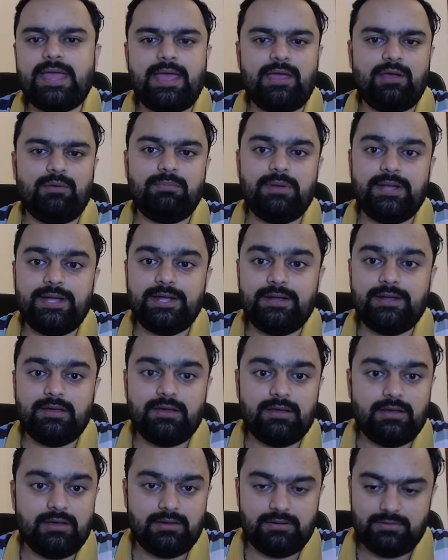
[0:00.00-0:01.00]
I have played
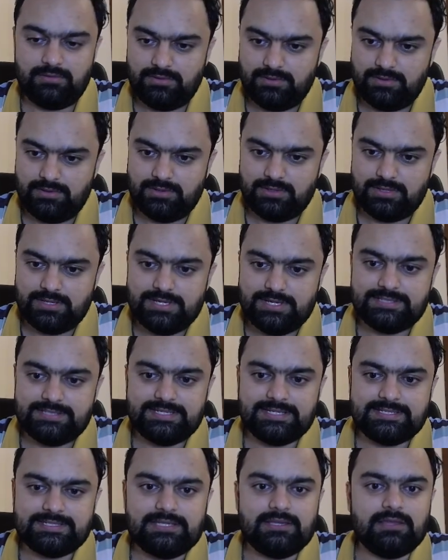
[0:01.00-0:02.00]

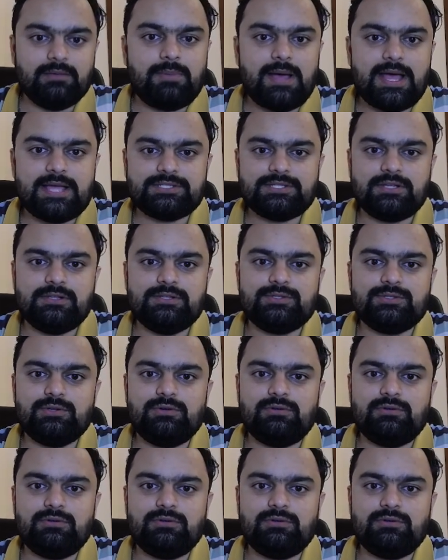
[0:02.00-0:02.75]
e6 in the past also.